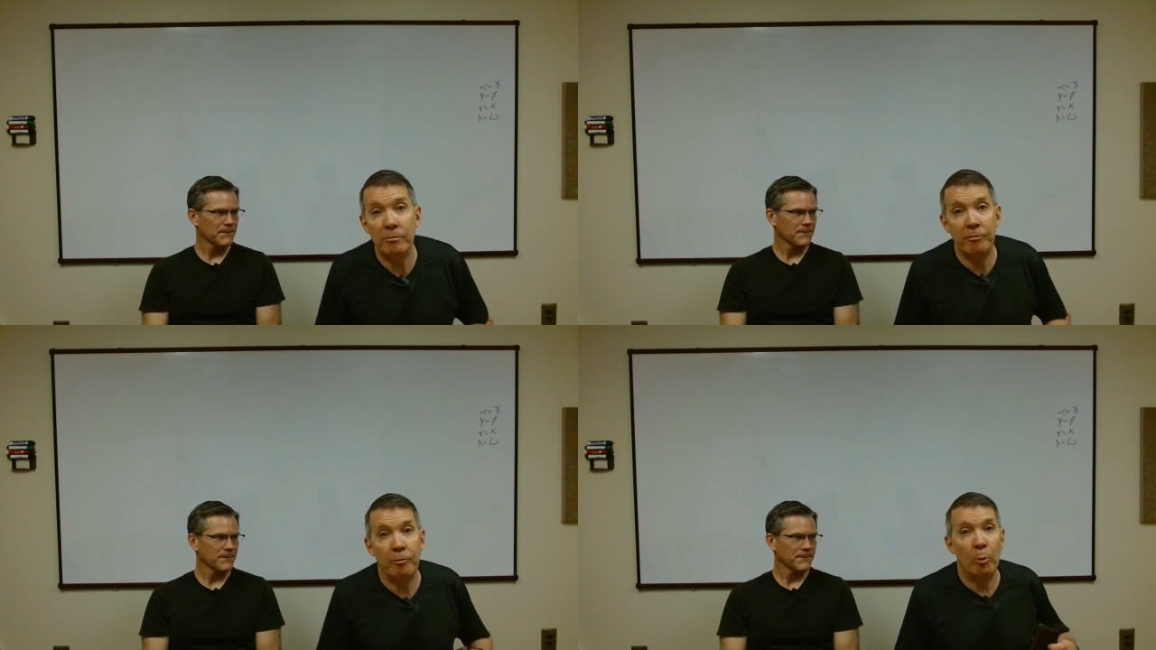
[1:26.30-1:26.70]

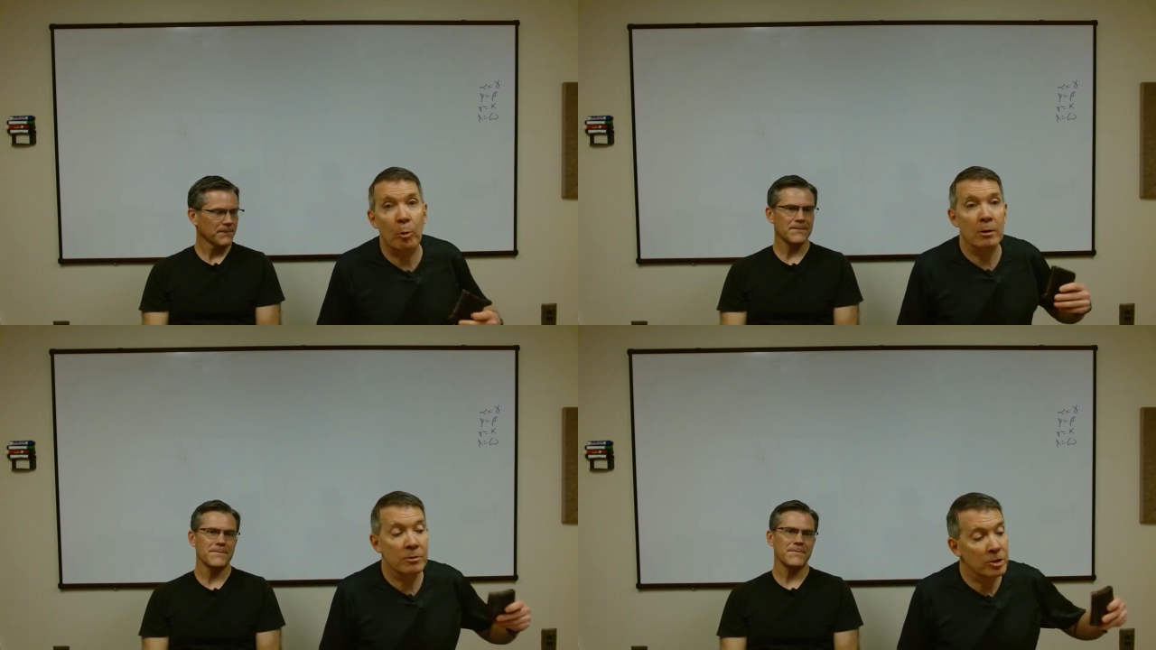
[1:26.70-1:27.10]

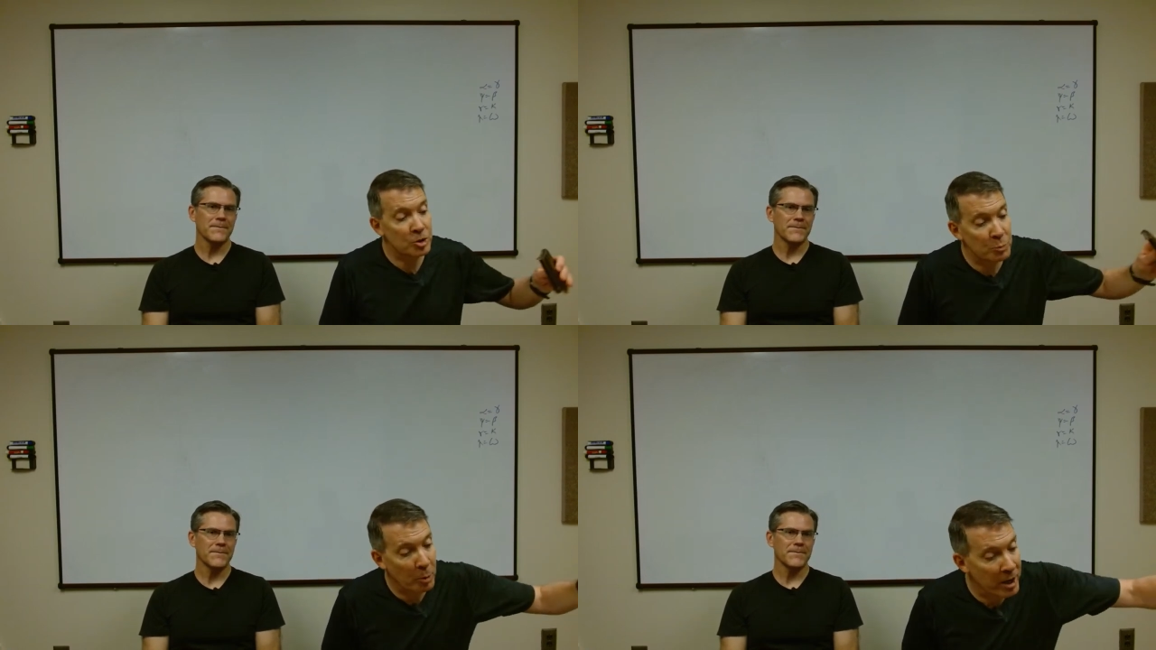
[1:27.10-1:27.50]
Speaker 1: for
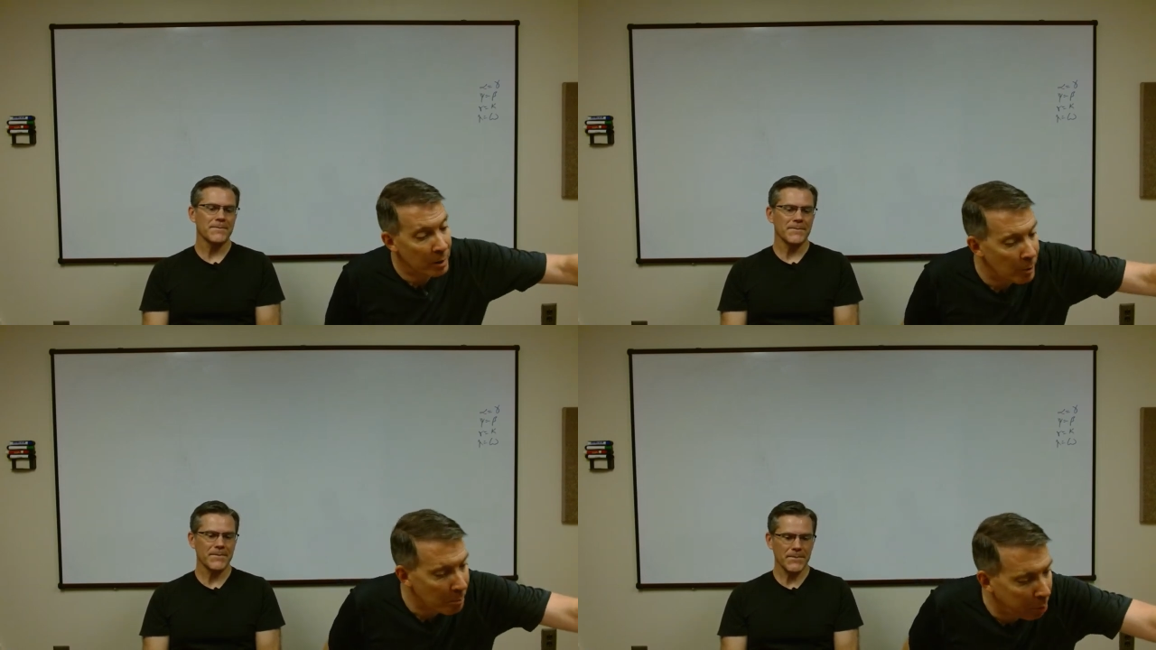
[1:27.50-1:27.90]
the
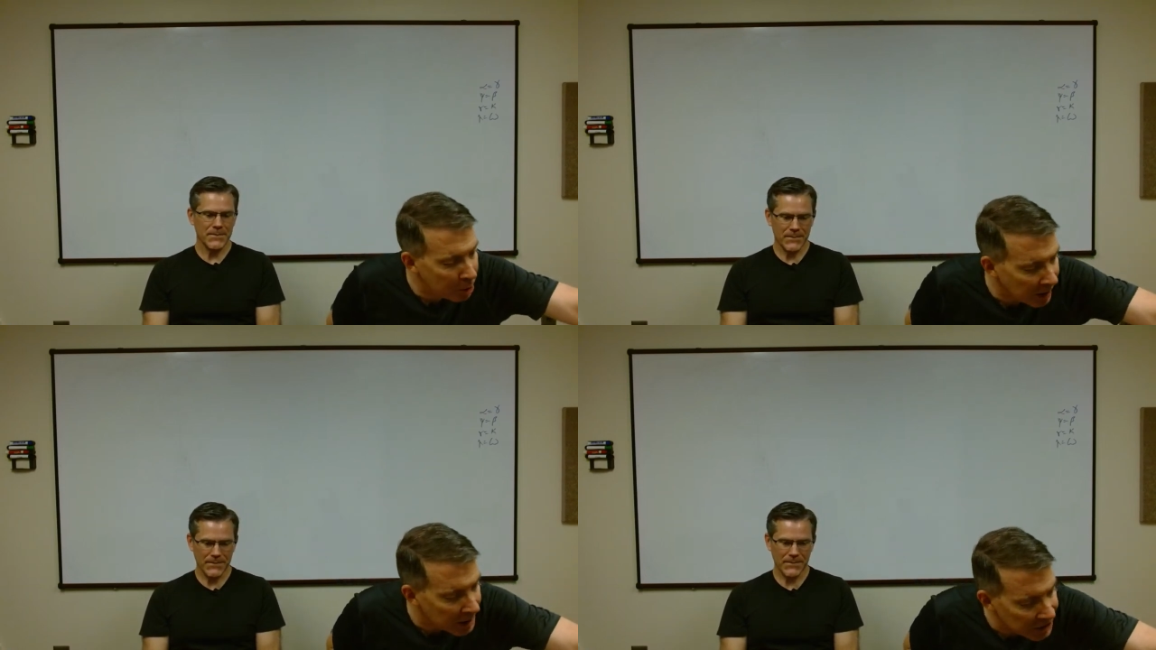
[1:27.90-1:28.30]
spring. We
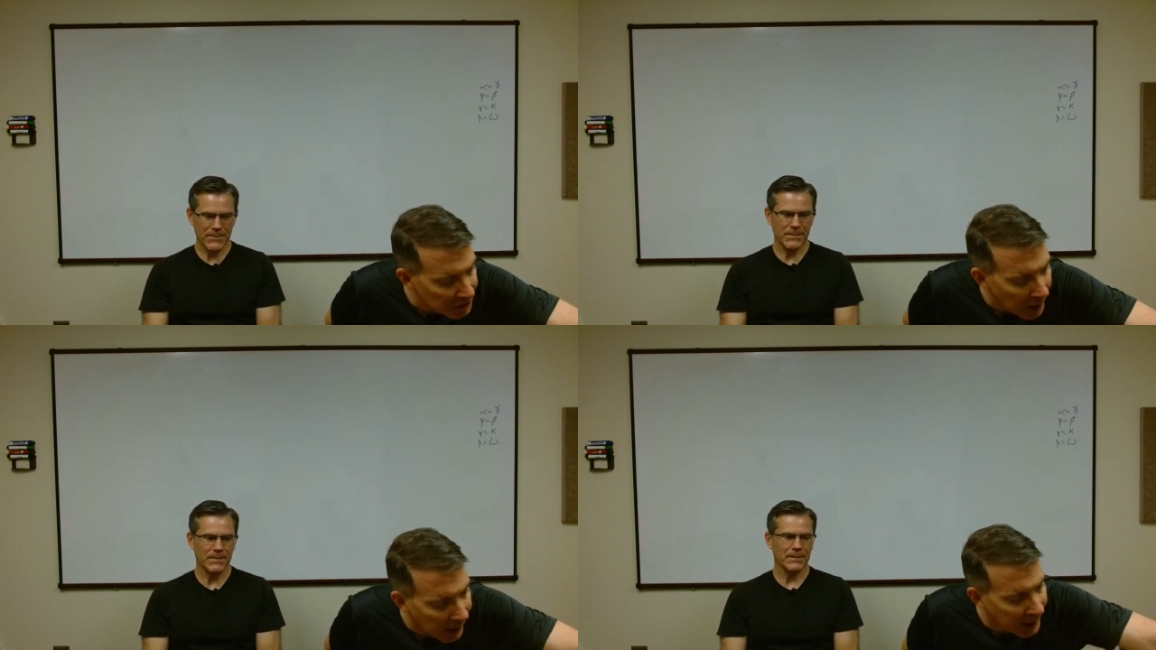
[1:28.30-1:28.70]
put a
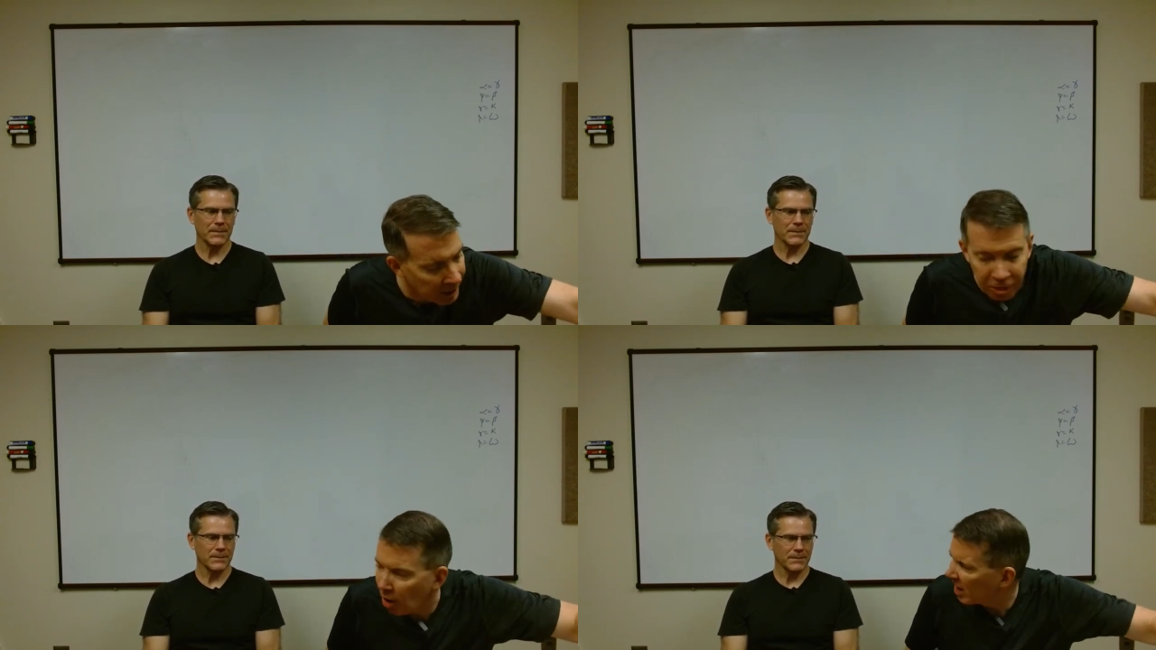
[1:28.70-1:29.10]

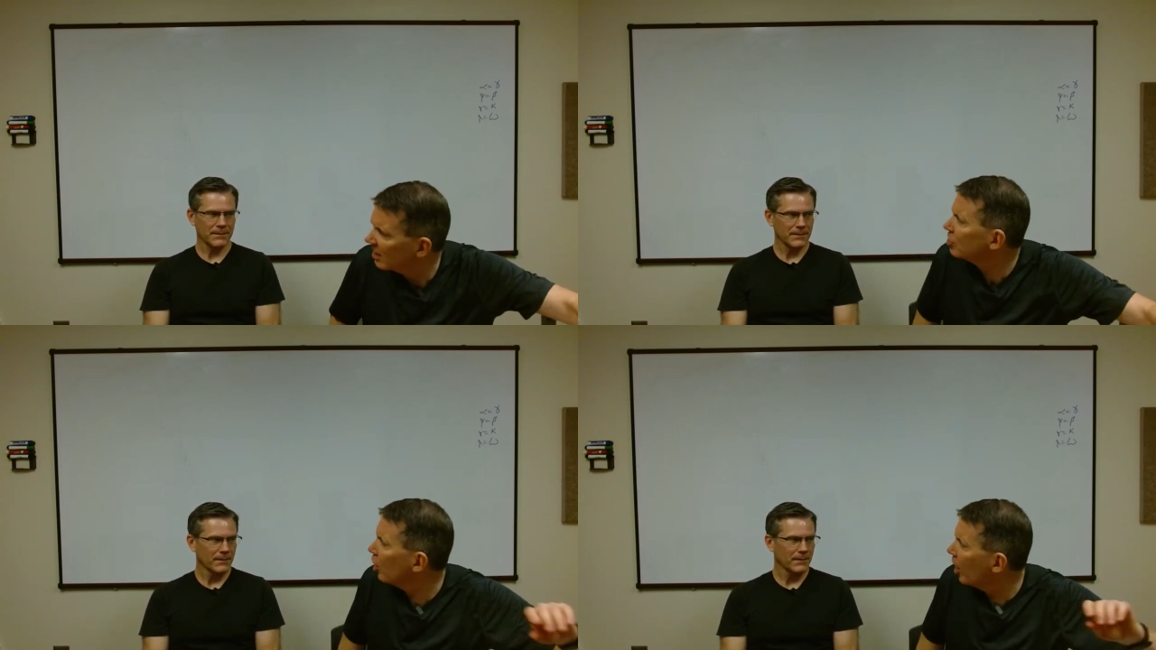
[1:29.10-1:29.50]
lot of
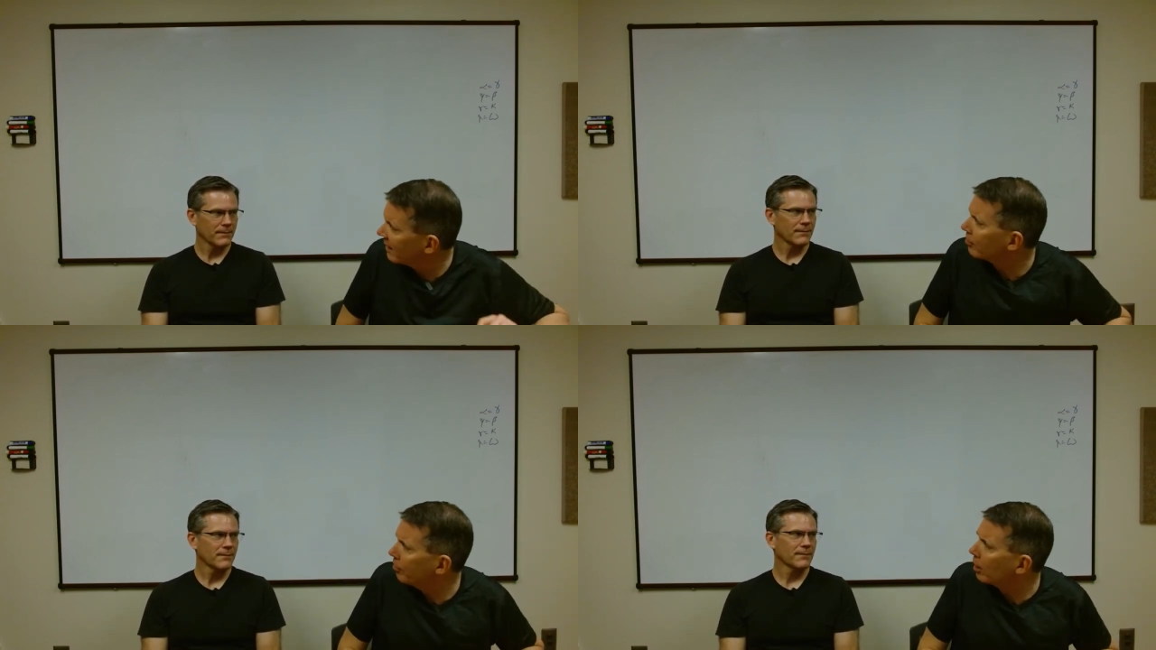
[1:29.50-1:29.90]
thought, a
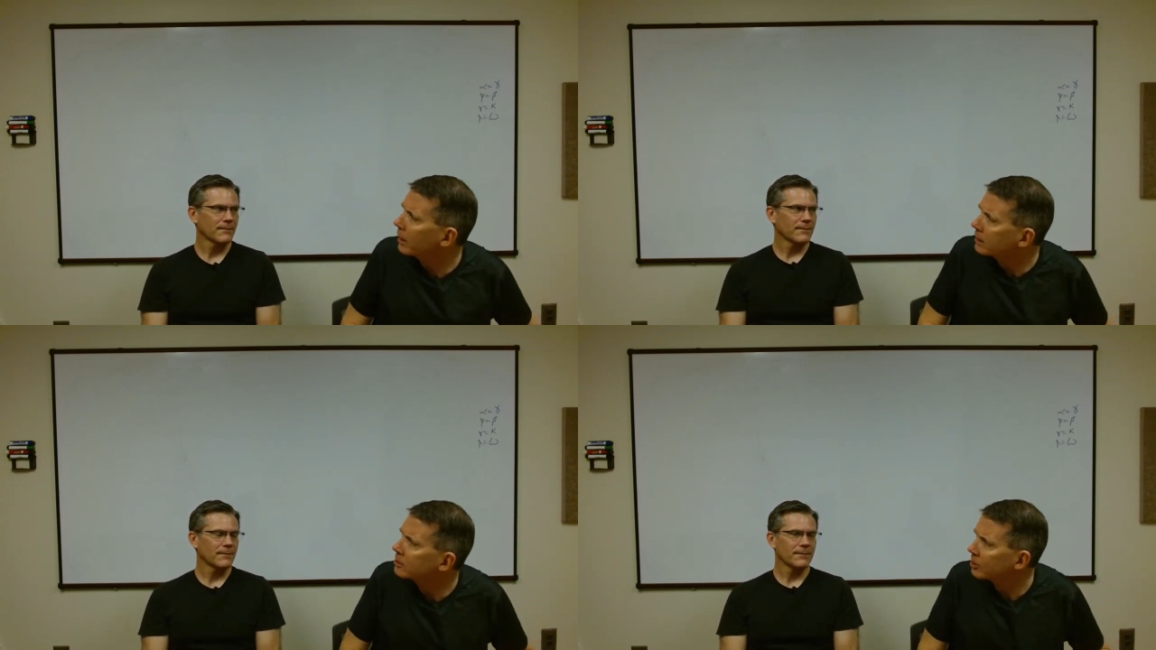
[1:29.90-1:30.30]
lot of
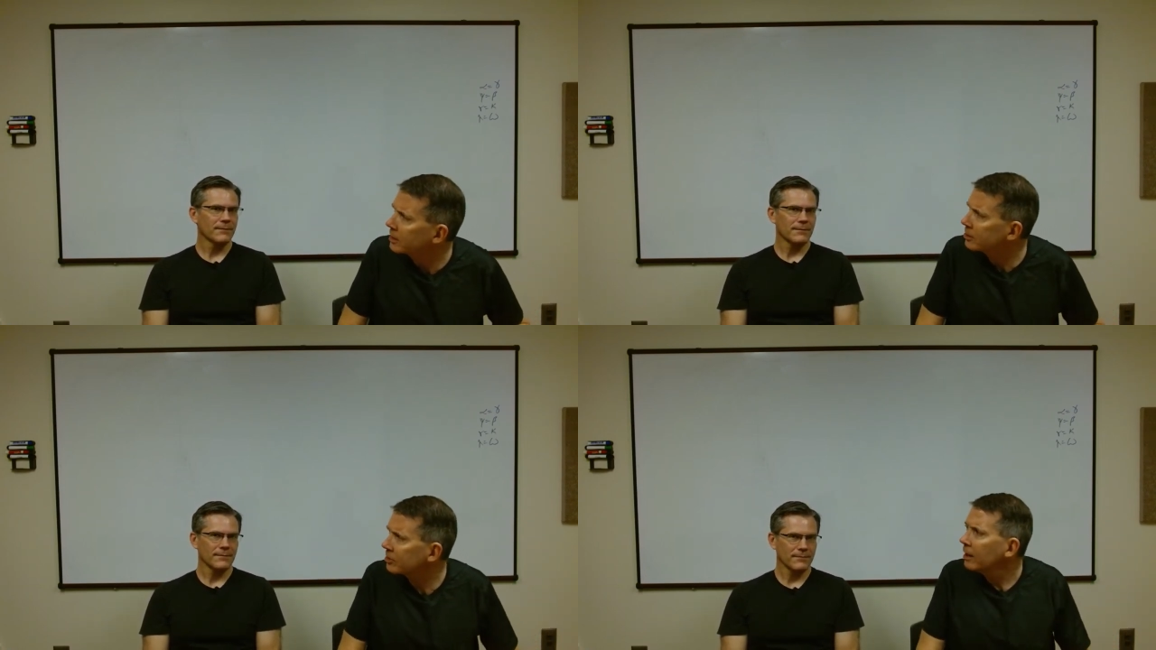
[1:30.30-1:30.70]
thought into this